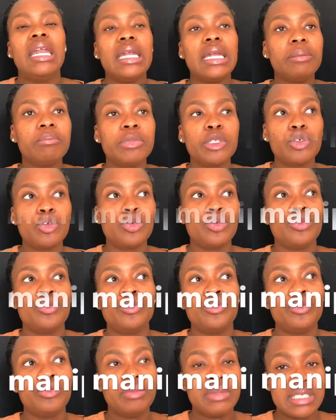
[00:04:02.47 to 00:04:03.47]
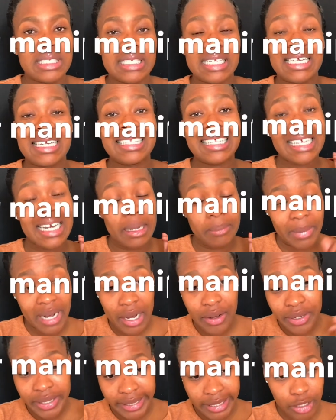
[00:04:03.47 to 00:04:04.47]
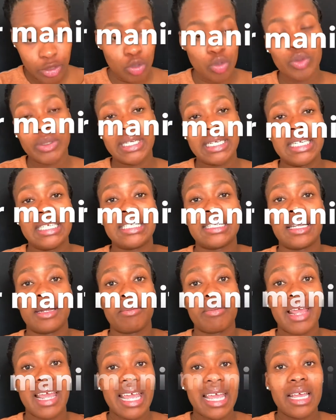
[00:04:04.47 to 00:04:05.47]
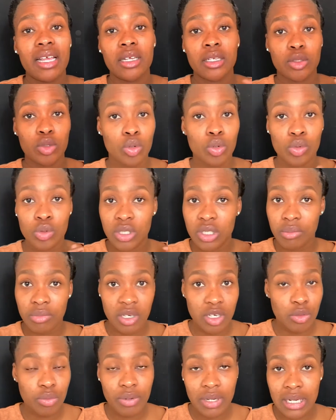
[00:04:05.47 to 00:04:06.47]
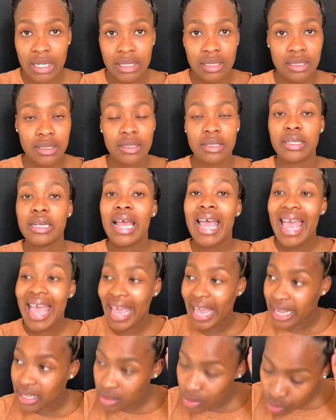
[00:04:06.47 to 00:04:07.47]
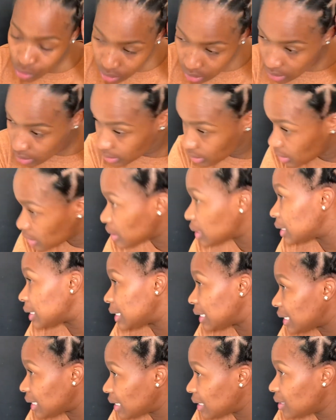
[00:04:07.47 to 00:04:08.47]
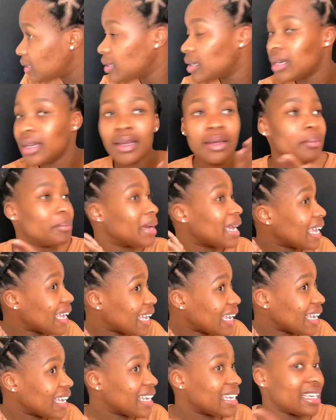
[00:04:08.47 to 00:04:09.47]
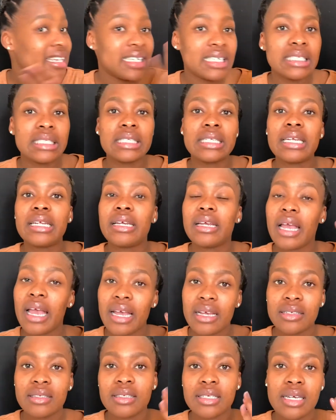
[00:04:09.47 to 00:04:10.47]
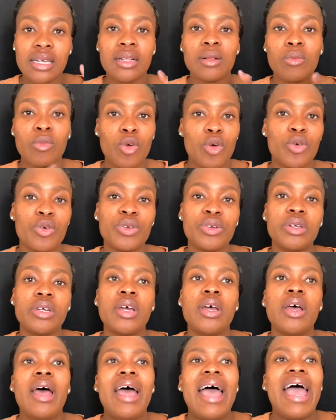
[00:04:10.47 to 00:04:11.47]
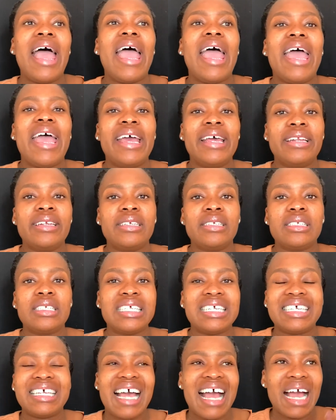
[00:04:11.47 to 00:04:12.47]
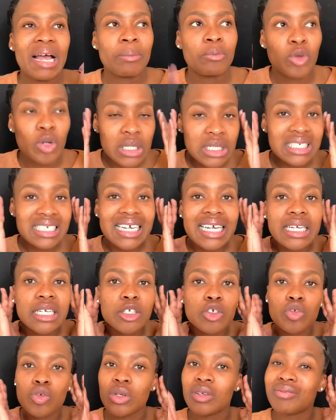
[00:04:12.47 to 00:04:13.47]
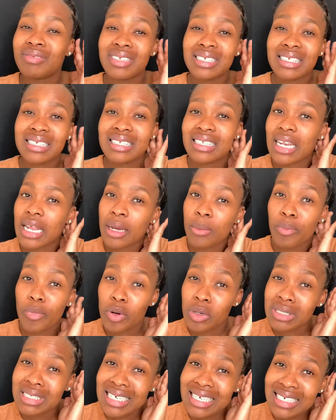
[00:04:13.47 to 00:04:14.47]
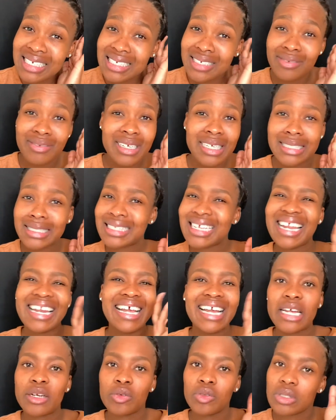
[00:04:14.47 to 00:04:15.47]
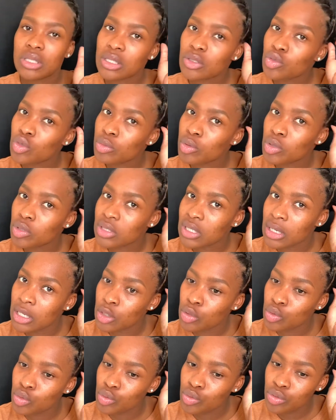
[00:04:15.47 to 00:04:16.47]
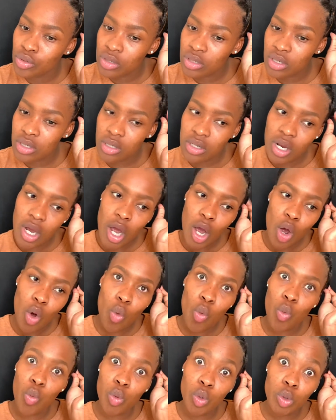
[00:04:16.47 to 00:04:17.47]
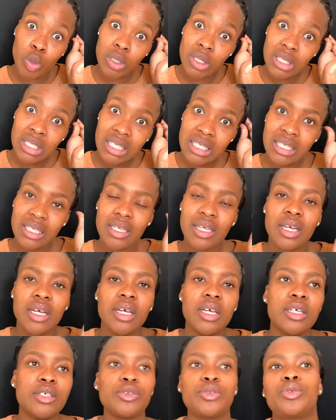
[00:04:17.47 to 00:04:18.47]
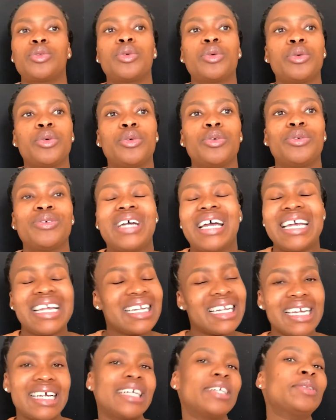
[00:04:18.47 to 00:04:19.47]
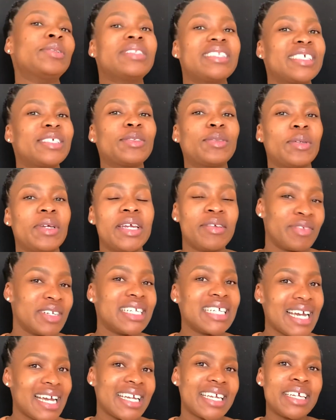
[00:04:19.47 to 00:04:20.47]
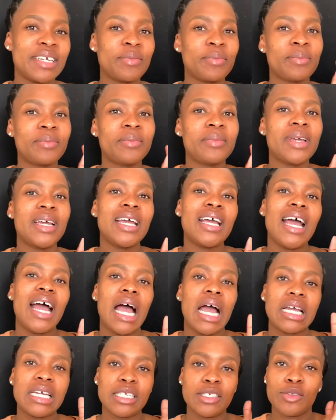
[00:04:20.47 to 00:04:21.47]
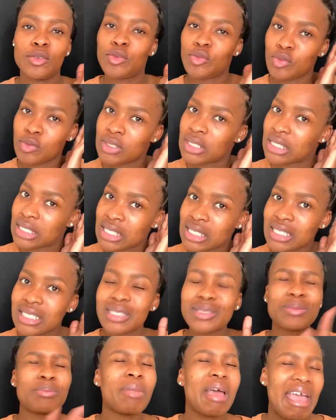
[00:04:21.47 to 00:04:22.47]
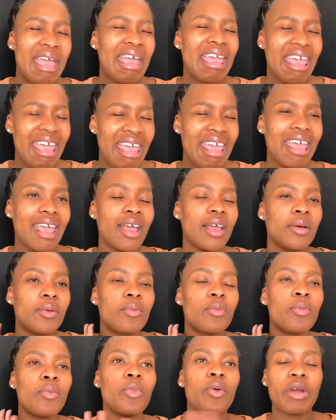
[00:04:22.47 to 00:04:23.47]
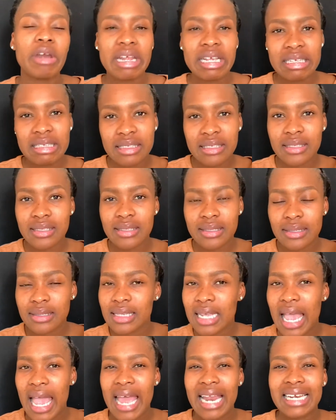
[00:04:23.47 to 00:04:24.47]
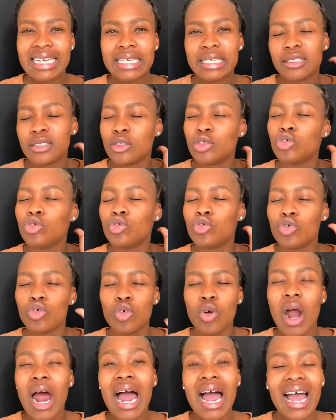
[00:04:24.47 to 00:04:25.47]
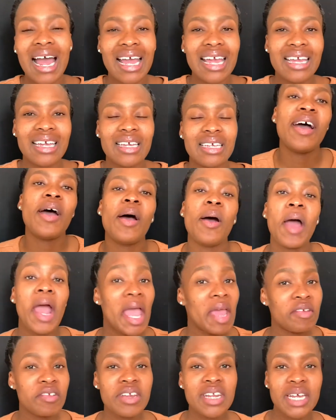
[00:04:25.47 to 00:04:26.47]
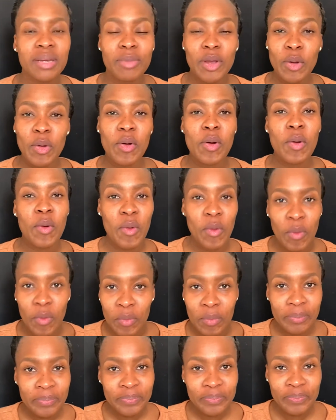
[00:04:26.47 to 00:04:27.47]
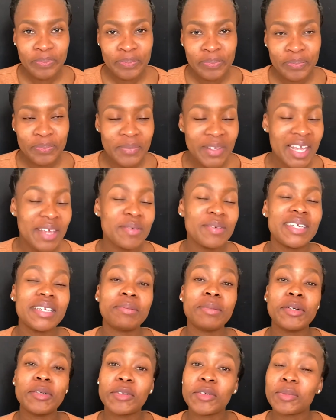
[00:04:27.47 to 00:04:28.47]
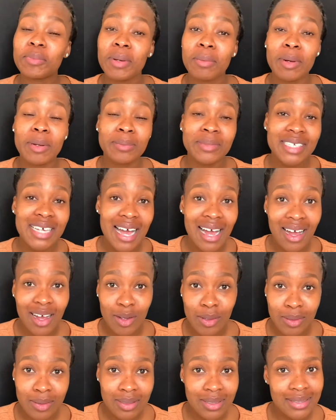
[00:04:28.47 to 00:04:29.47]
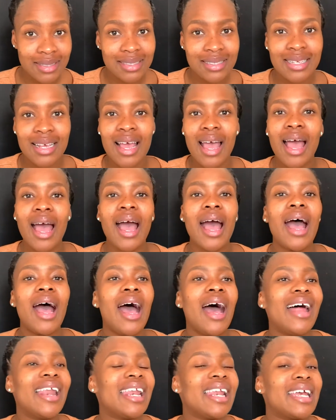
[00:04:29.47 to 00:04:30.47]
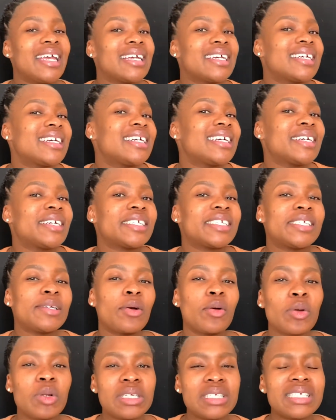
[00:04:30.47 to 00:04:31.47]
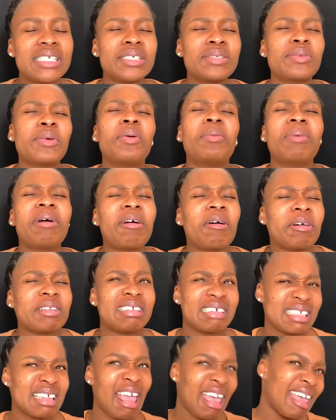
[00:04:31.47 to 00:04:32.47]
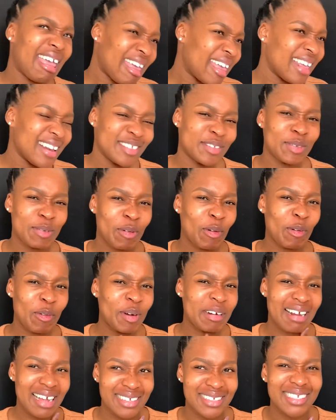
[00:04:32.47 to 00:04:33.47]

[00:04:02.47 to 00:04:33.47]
Number two mistake that I'm currently doing is that my hair is always manipulated. As you can see, my hair is in a hairstyle mode and I'm not entirely sure if this is like protective hairstyling. I don't think so because I used wool. So like, I don't think so. Every time I do this, my hair breaks and it's dry. Every time I go home, every time I go to my mom's house, like she always says, "Oh my God, this hair does not look nice."